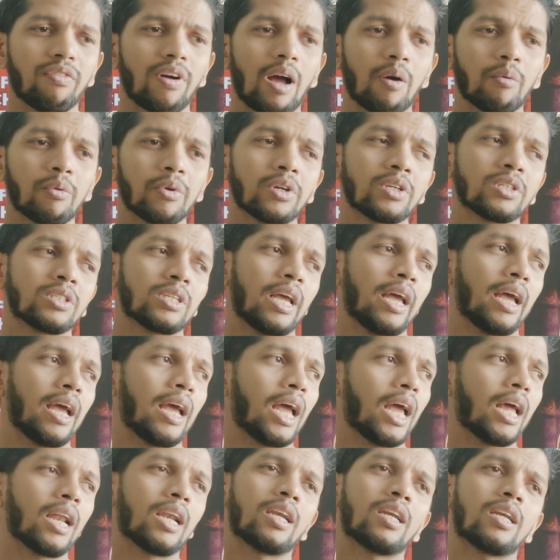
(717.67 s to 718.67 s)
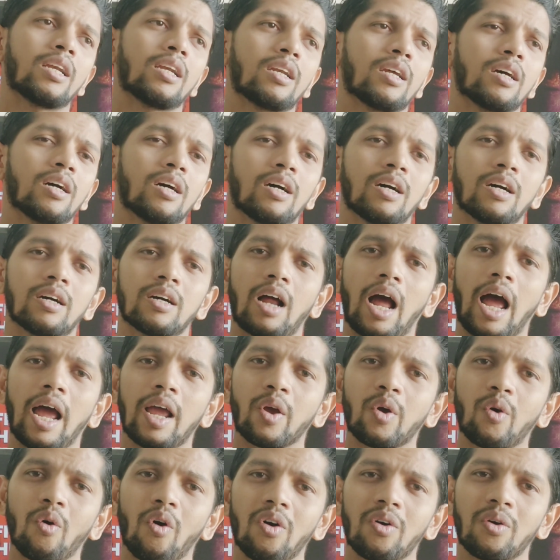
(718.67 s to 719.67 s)
hours and
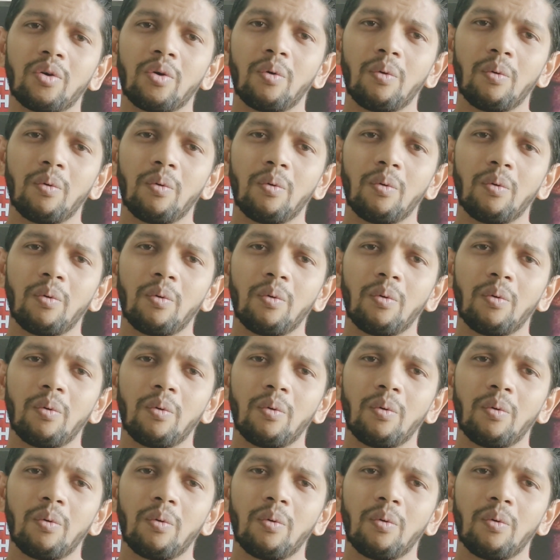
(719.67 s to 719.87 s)
I got